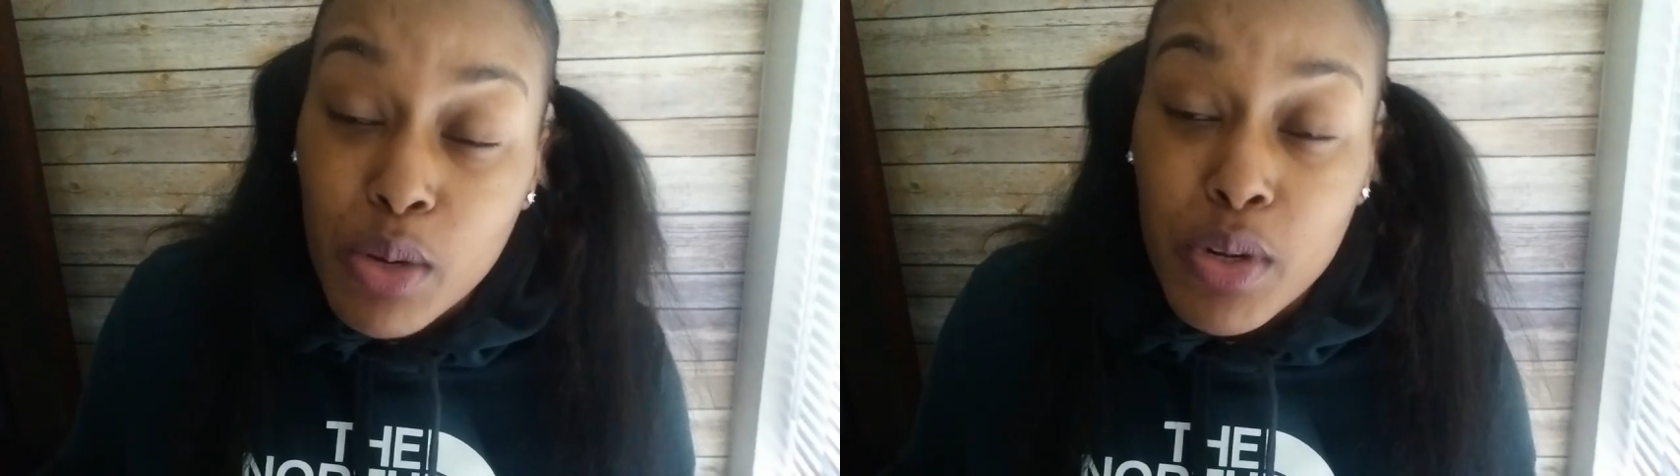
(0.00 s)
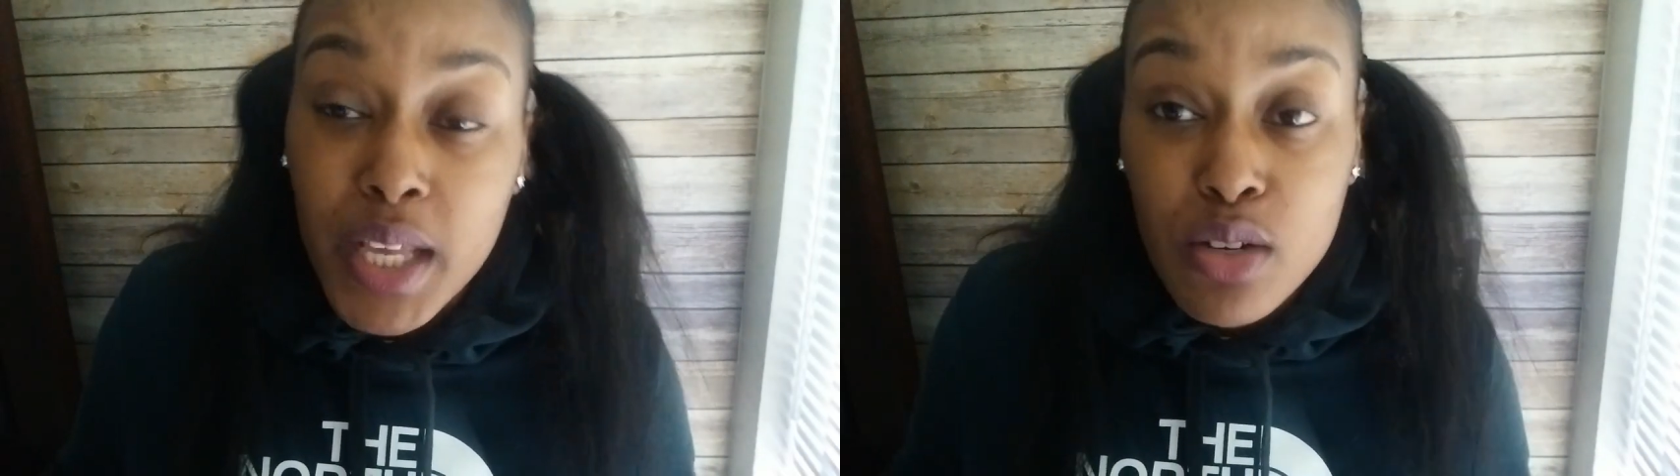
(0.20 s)

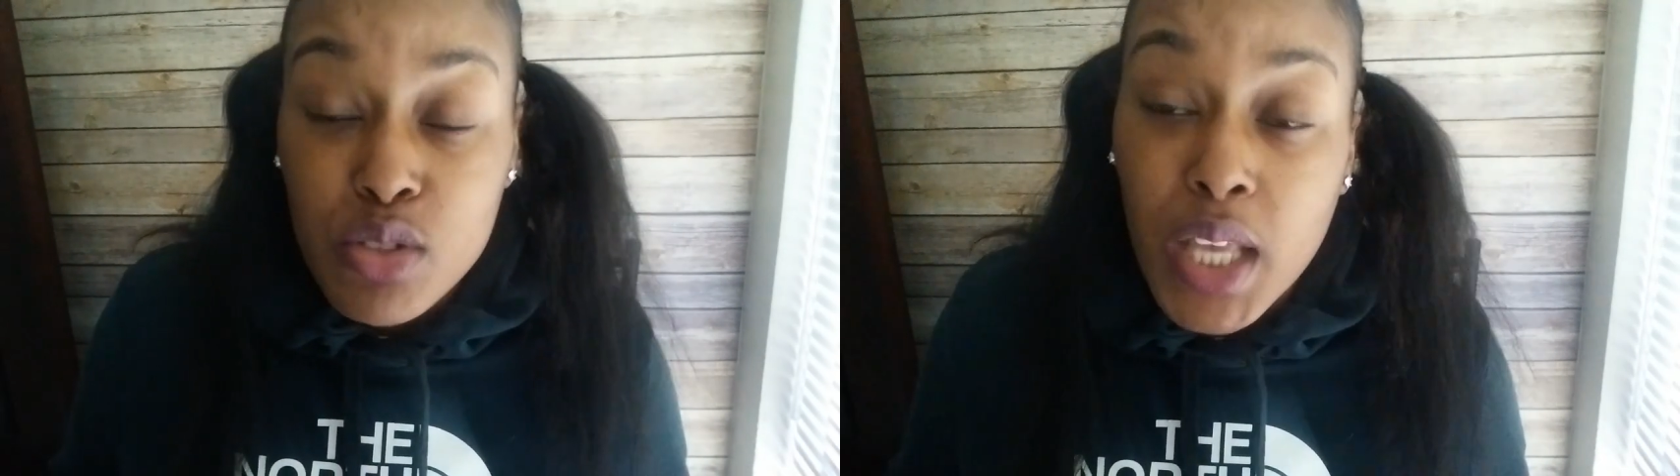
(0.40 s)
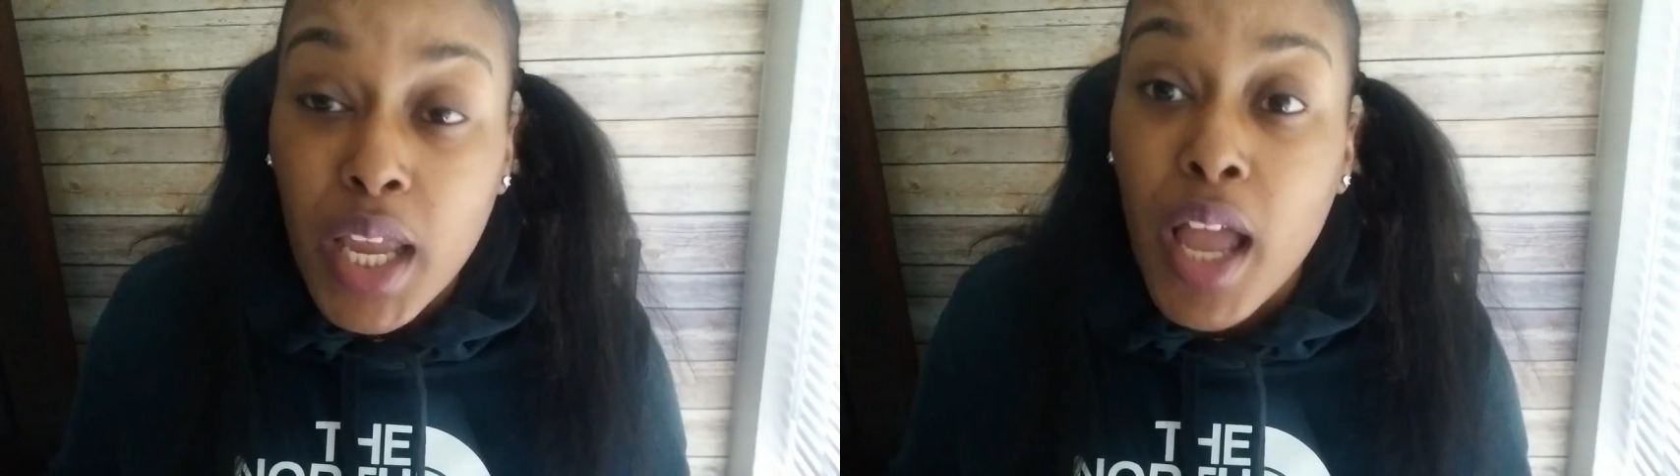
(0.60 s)
Where they don't
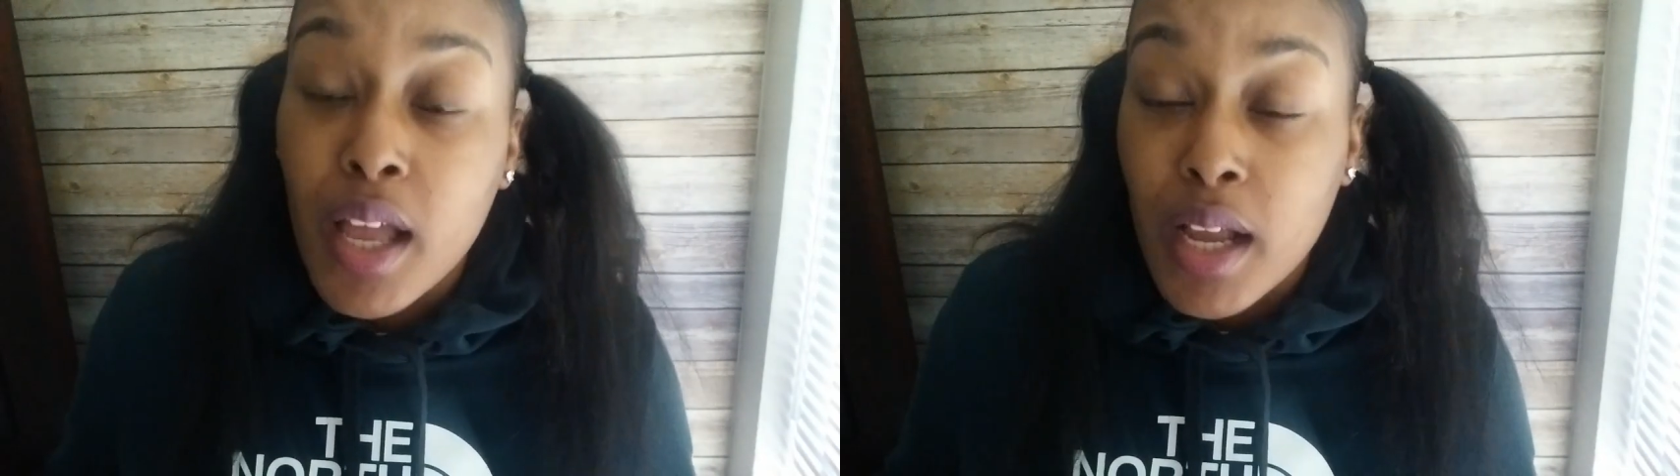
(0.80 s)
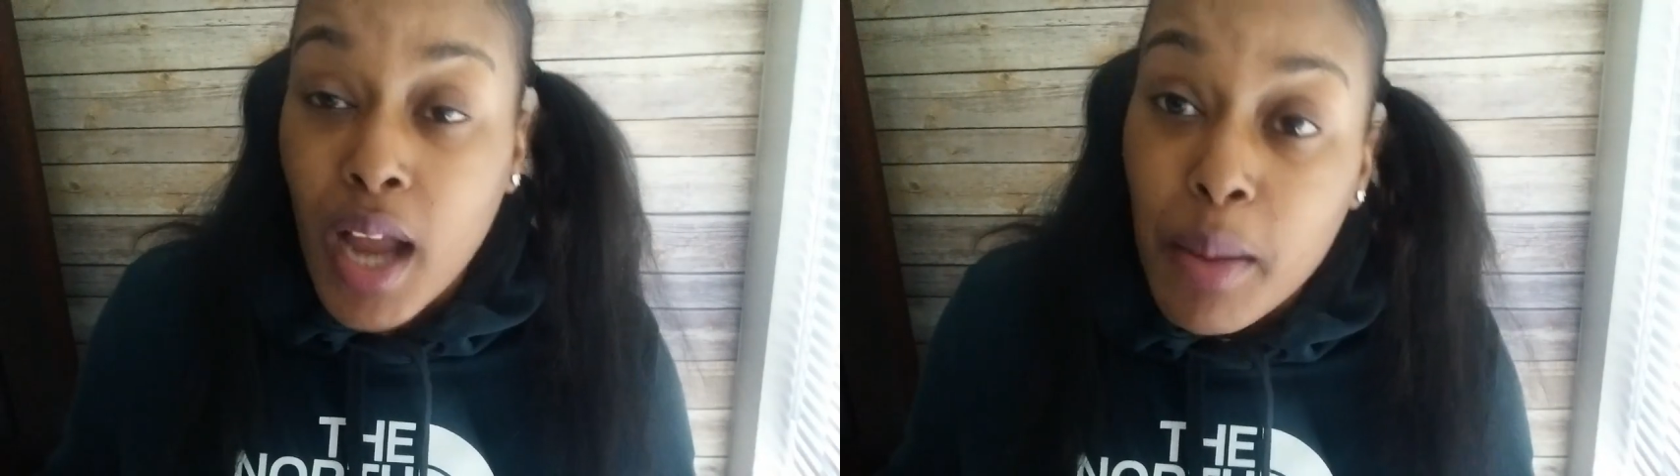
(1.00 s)
take
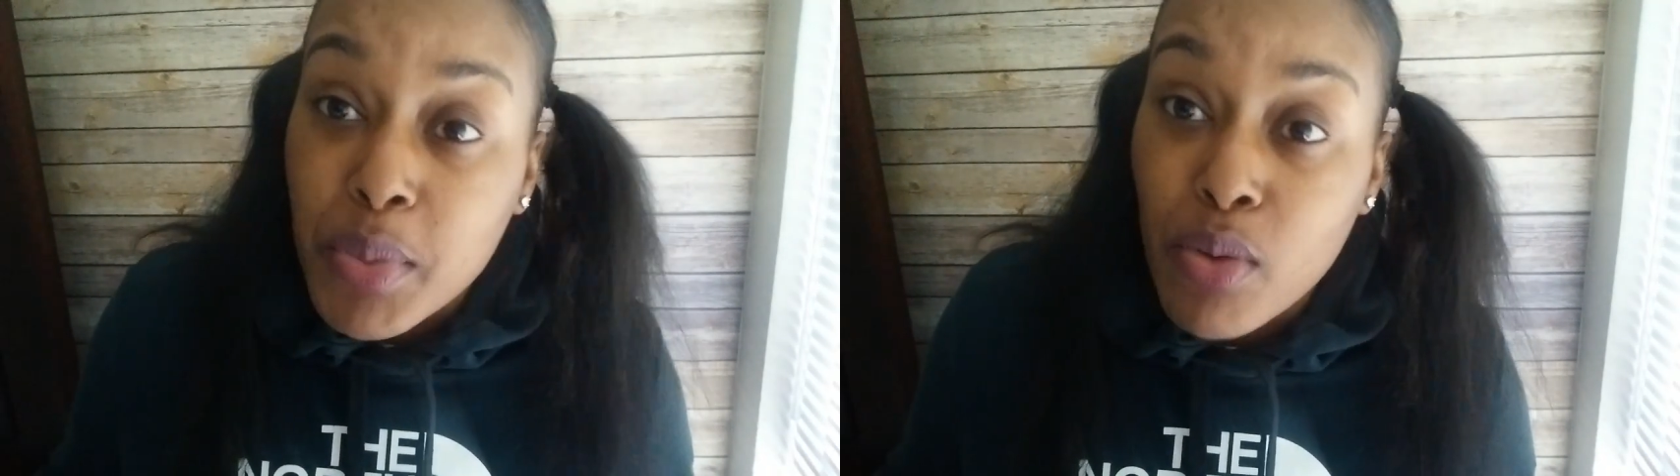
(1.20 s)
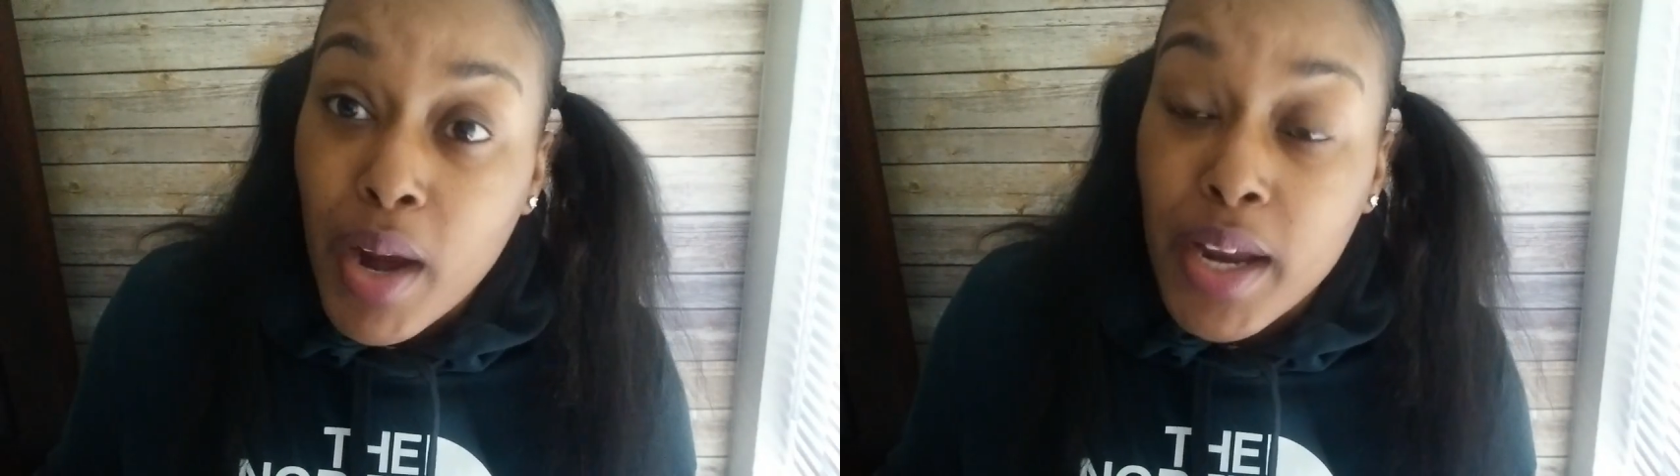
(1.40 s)

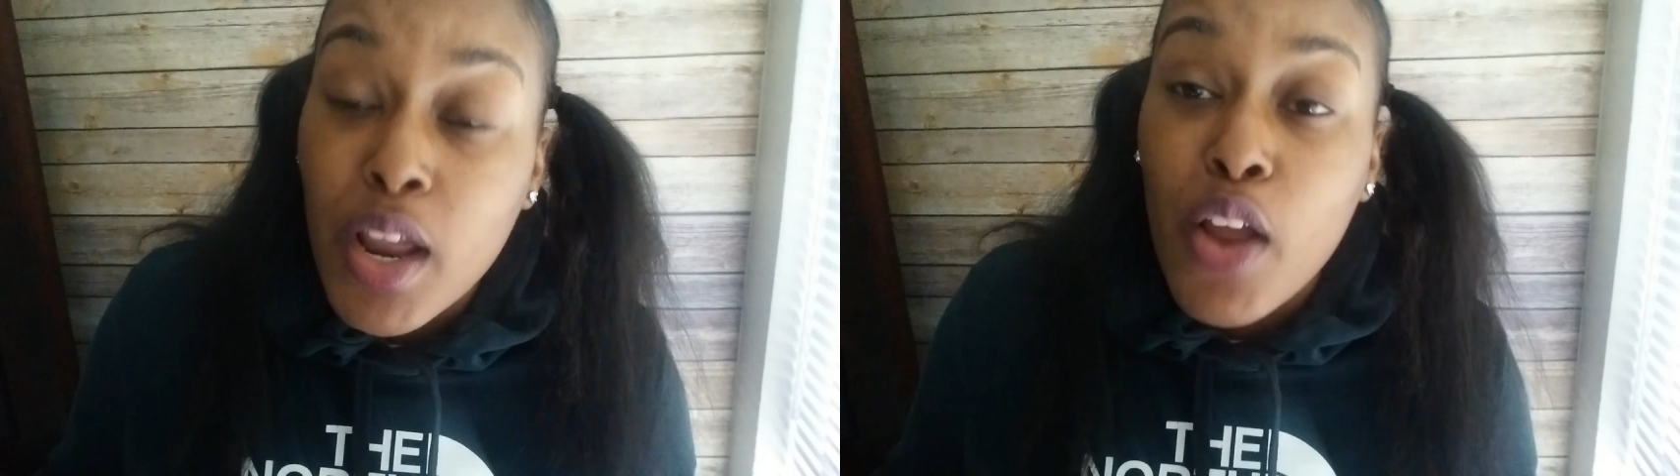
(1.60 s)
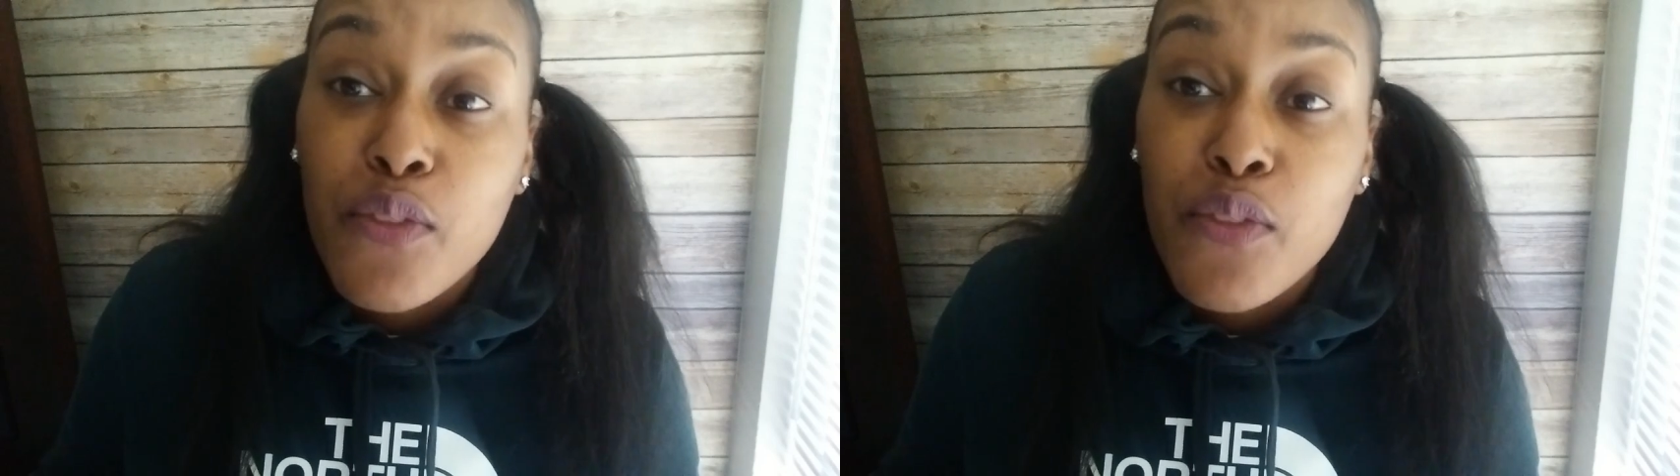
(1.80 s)
copyright